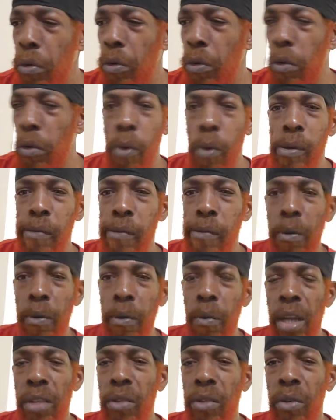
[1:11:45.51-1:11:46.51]
You don't
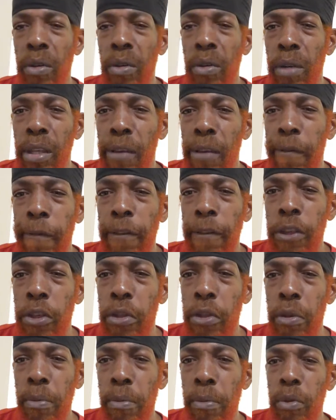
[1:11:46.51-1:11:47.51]
even want to cook your
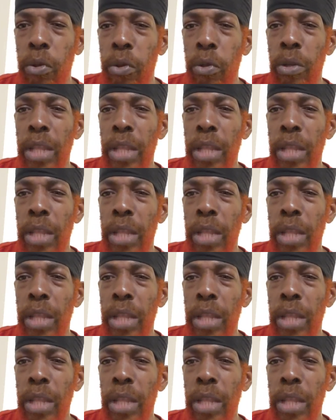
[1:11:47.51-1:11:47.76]
fish no more.